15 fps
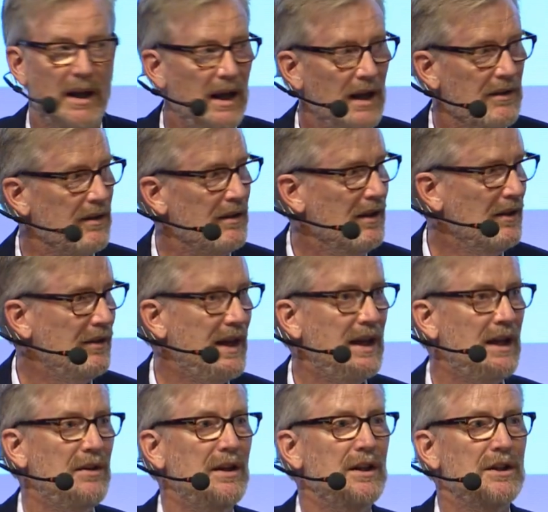And that,
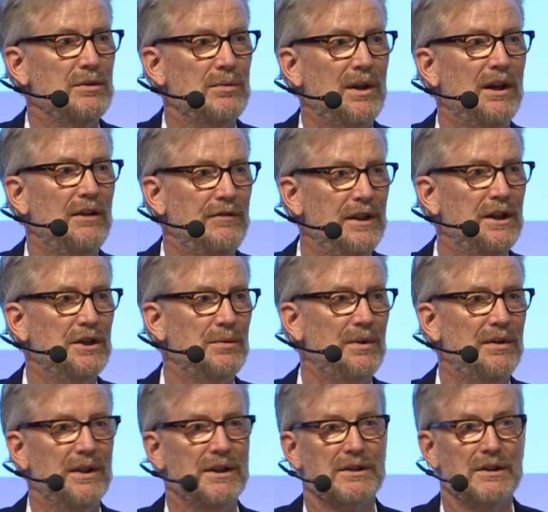I think, is where I finish
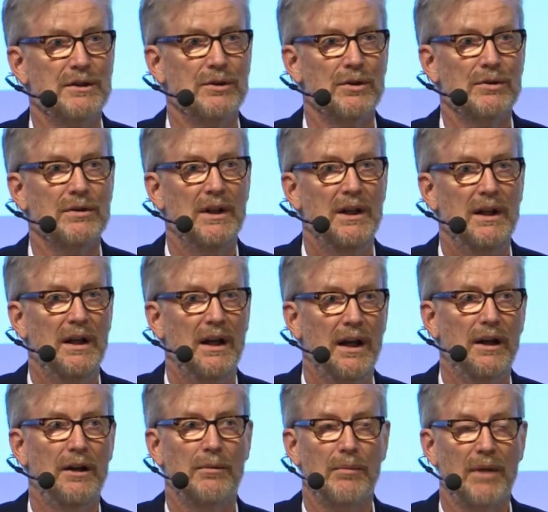with this. You know,
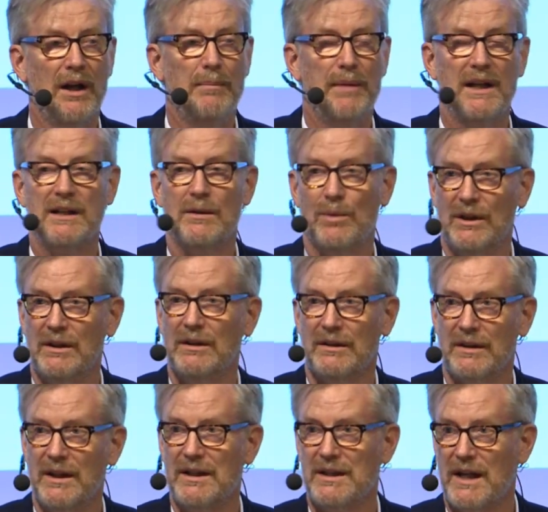a better
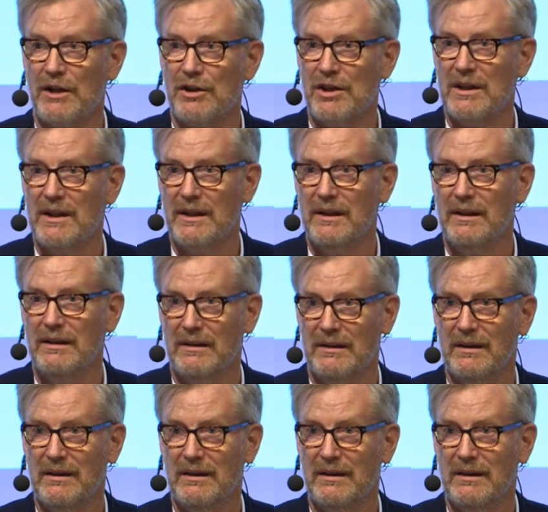world is actually